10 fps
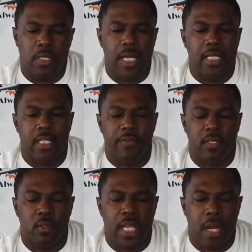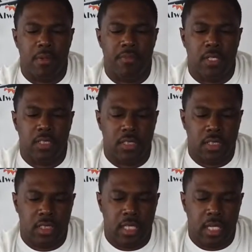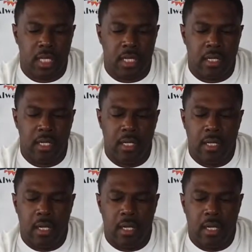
You got different little camera functions in there.